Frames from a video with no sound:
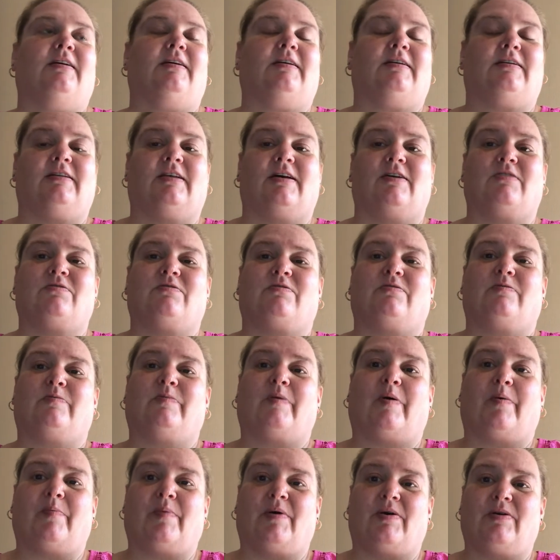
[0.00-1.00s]
Those are
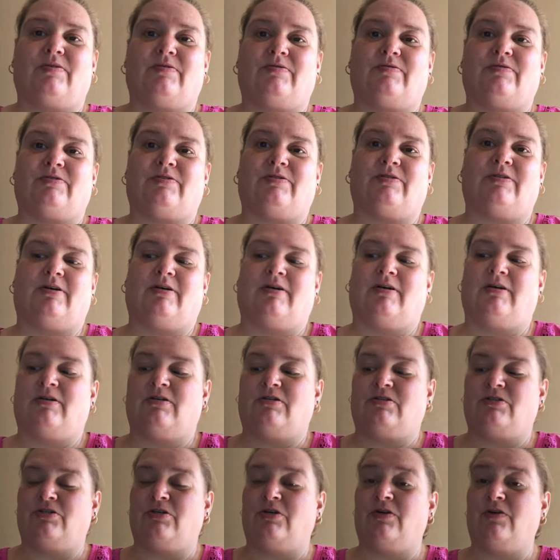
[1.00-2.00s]
my most
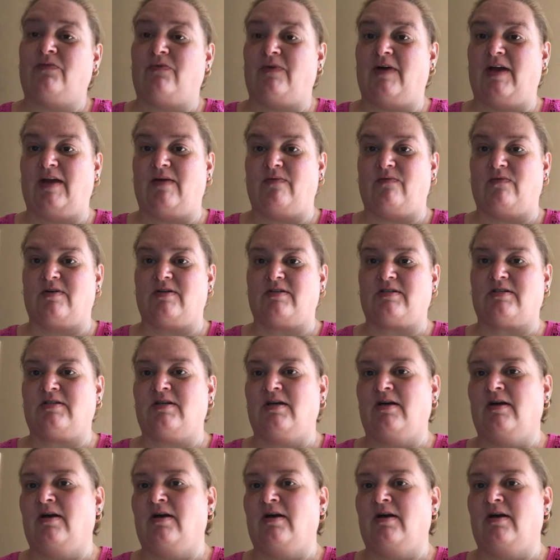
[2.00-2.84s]
two favorites.